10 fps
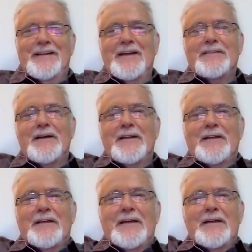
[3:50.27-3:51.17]
And I
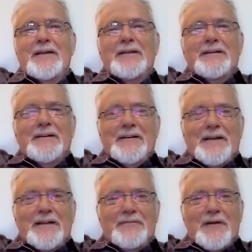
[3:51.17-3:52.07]
thought, hey,
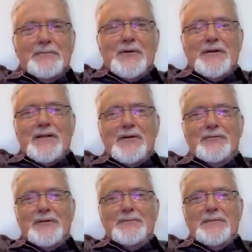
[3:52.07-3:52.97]
if I'm going to
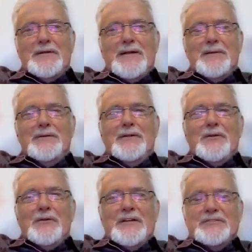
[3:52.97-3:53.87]
hell for eating meat, I'm
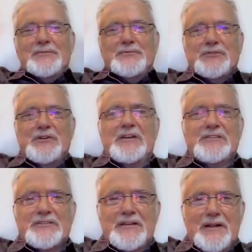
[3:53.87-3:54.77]
going to go get some
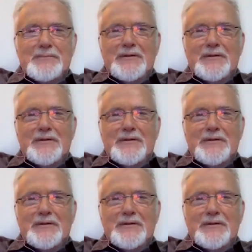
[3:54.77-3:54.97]
chicks and